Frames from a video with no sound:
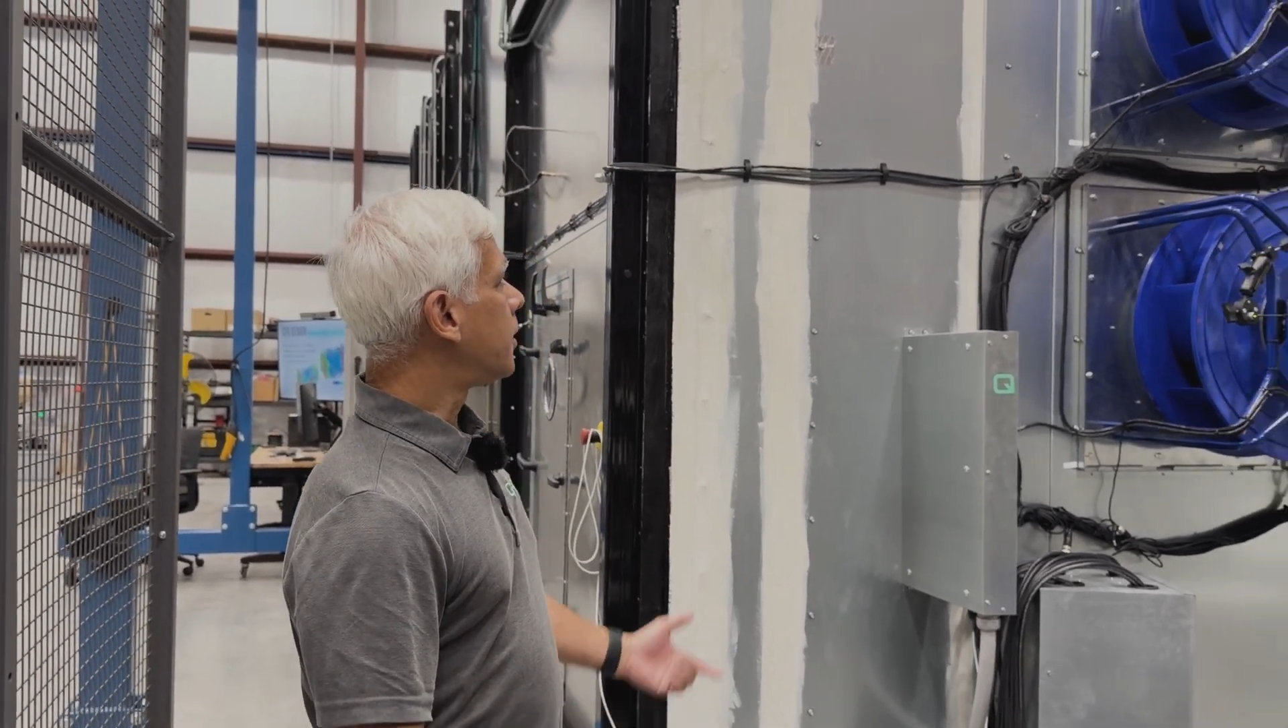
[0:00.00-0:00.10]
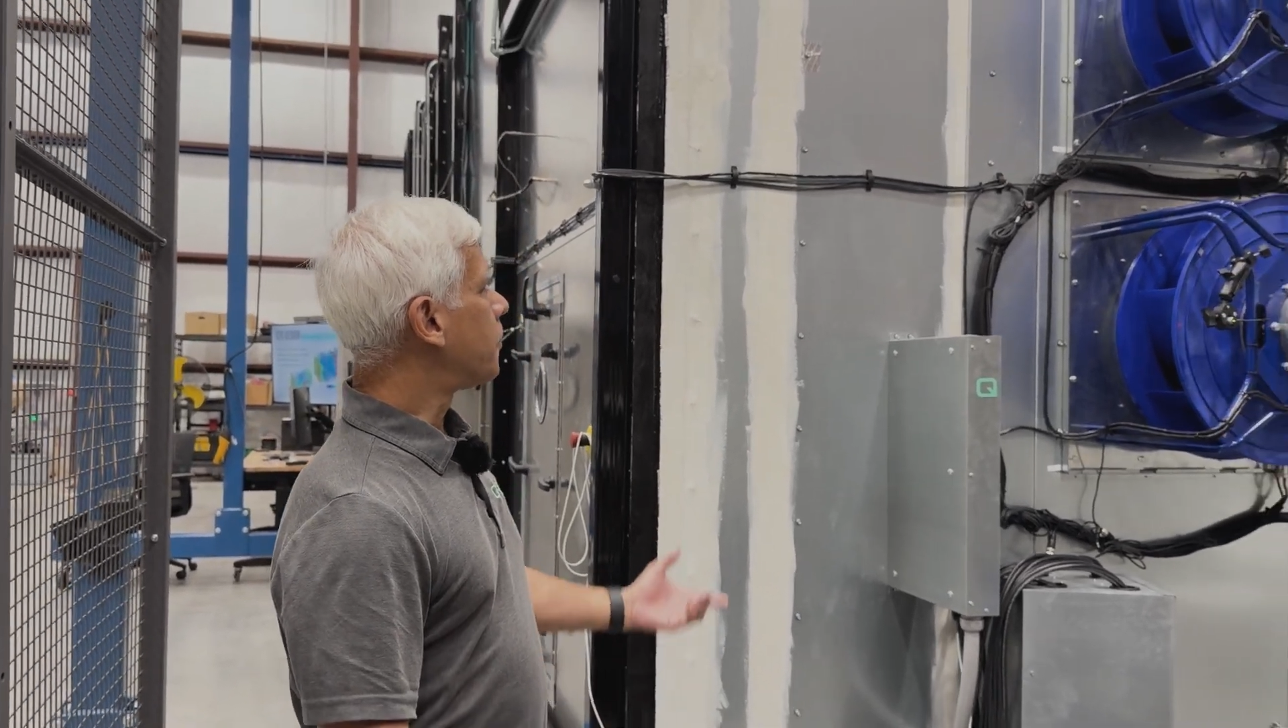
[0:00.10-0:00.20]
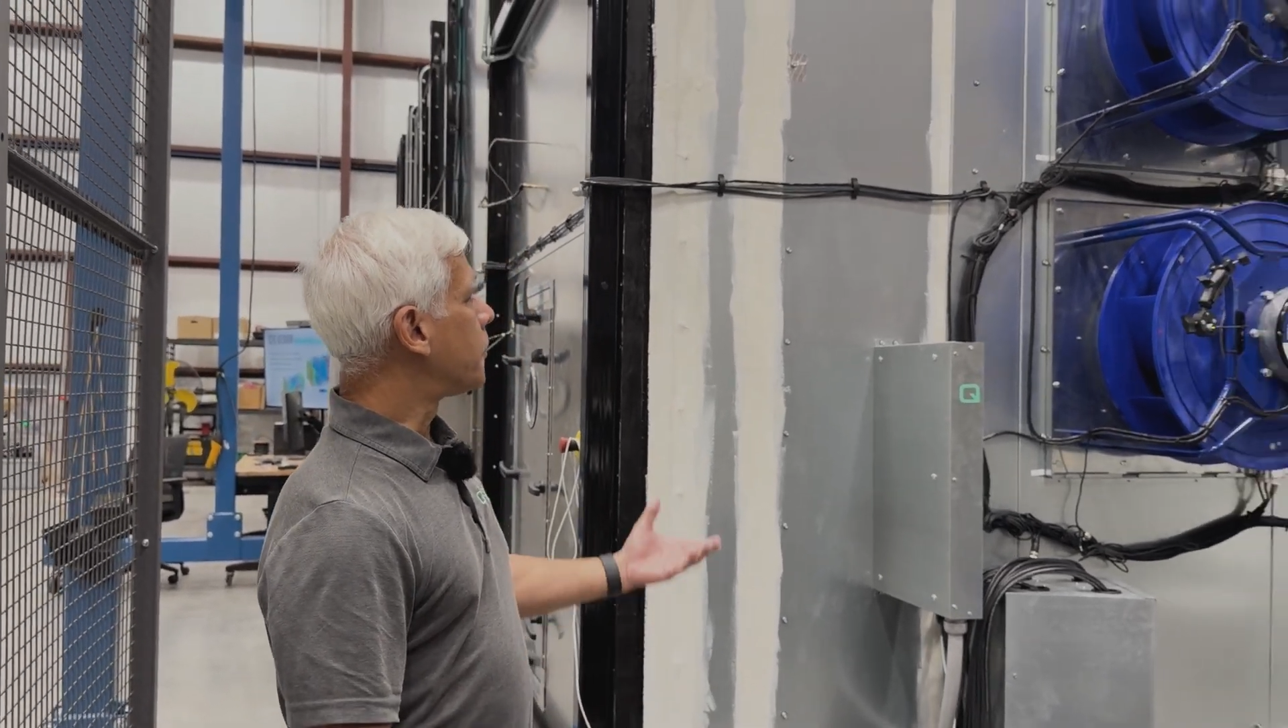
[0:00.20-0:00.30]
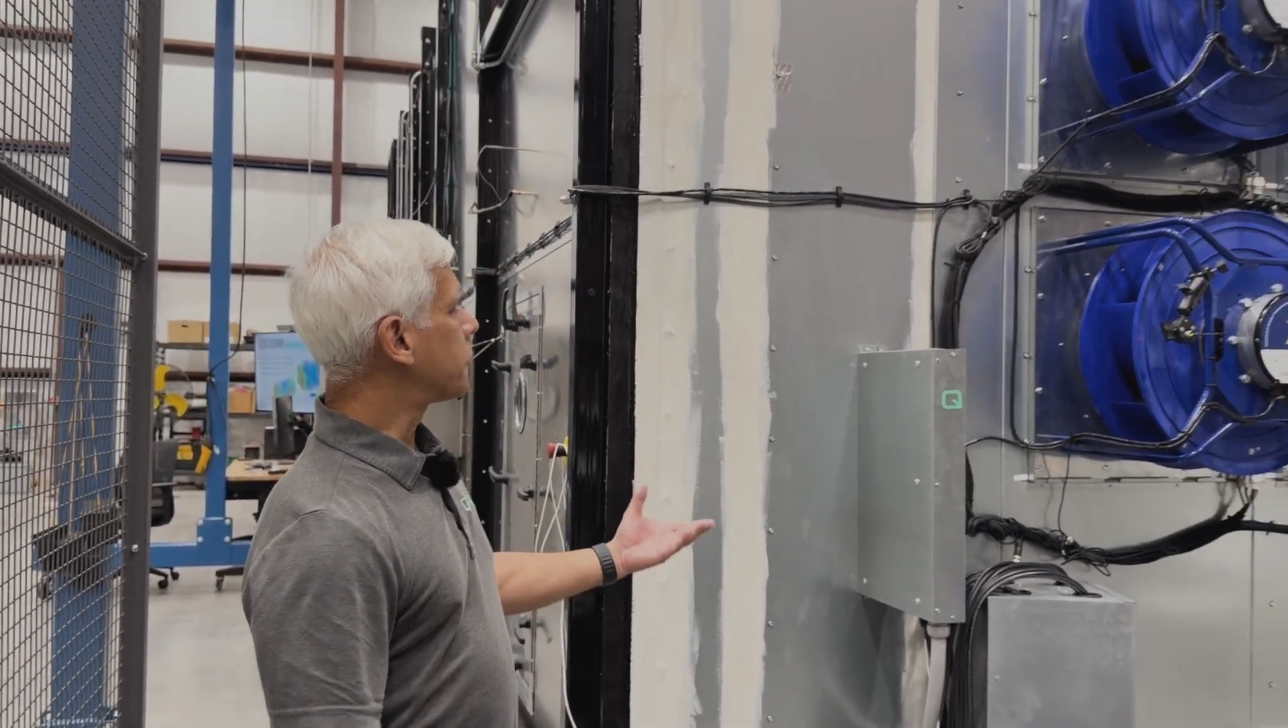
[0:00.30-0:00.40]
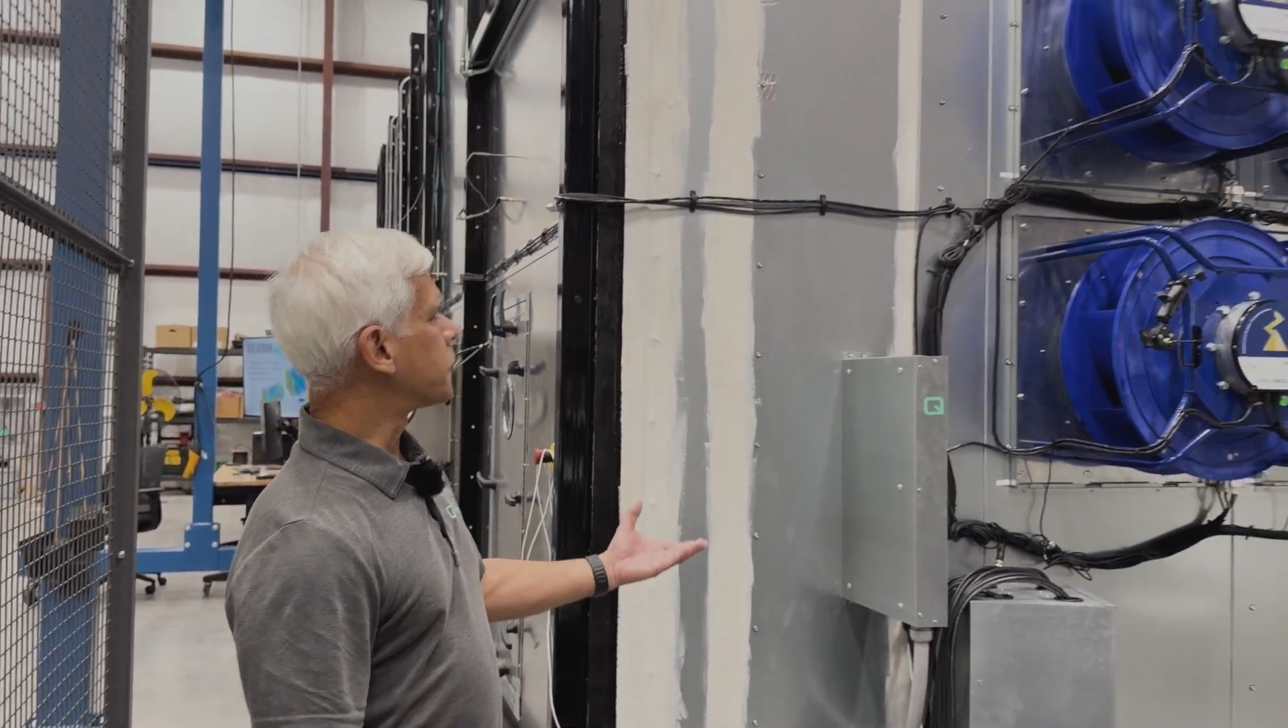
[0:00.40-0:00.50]

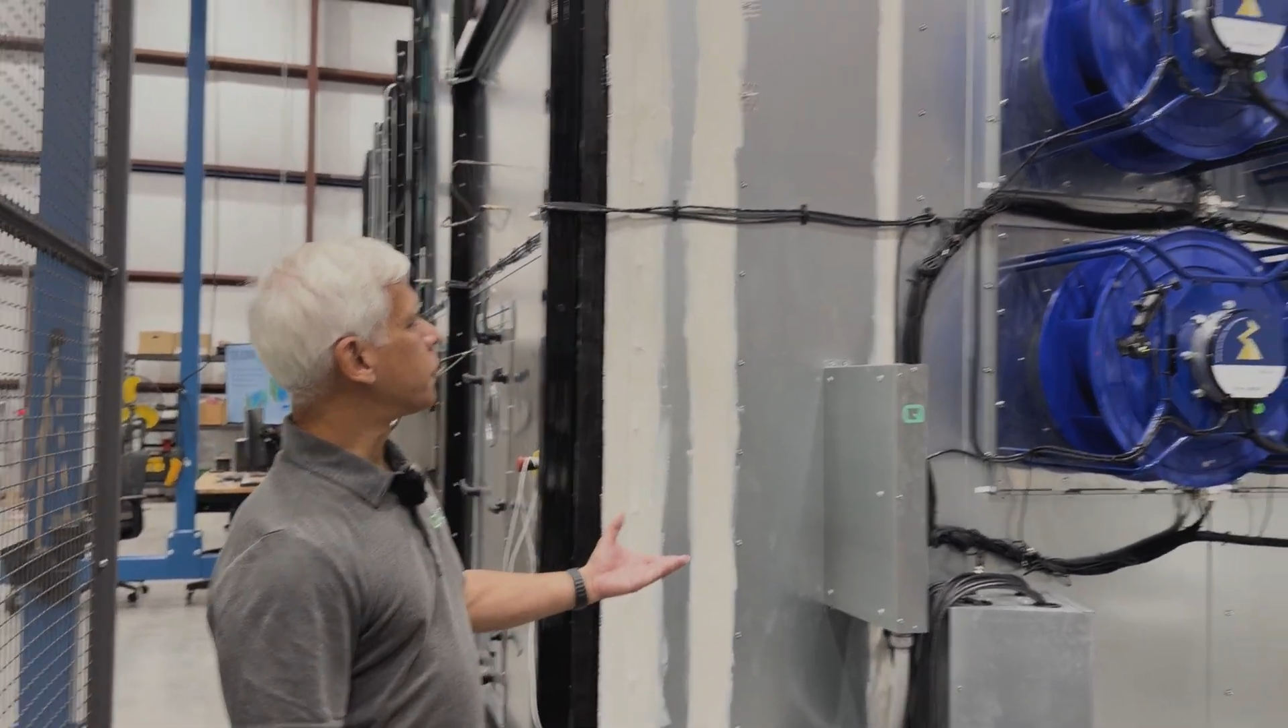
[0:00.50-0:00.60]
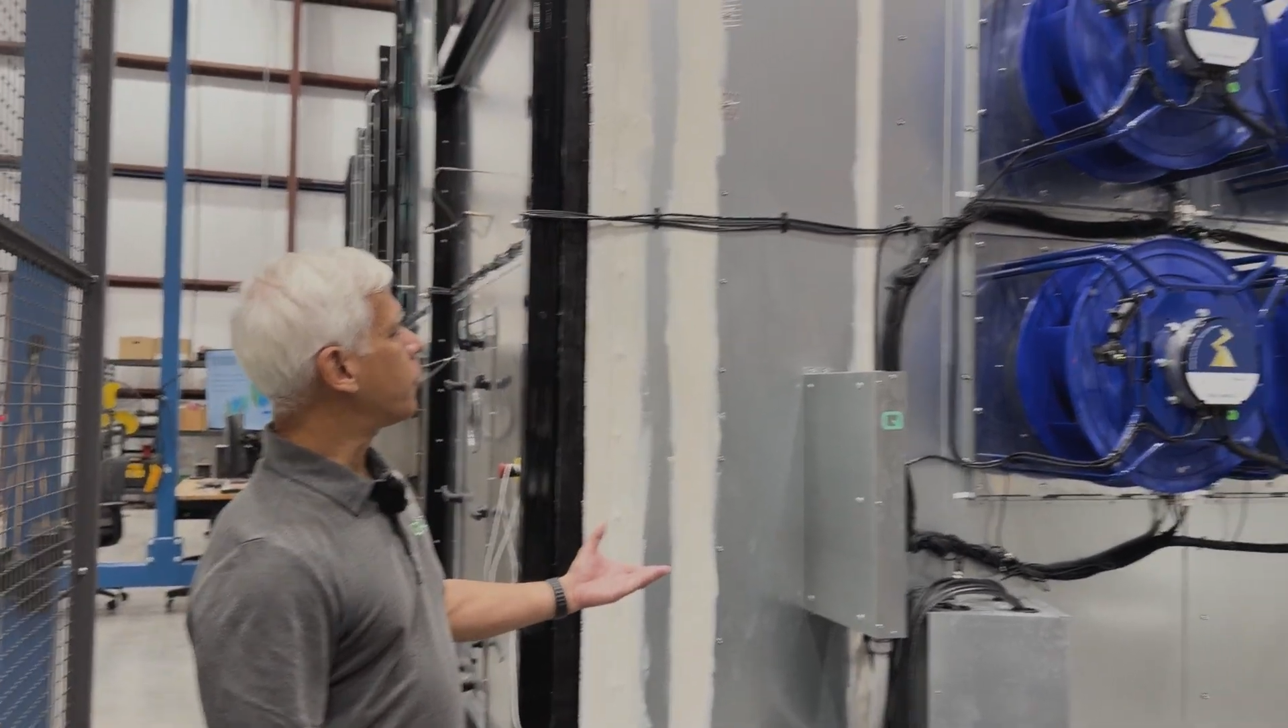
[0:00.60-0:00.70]
This is what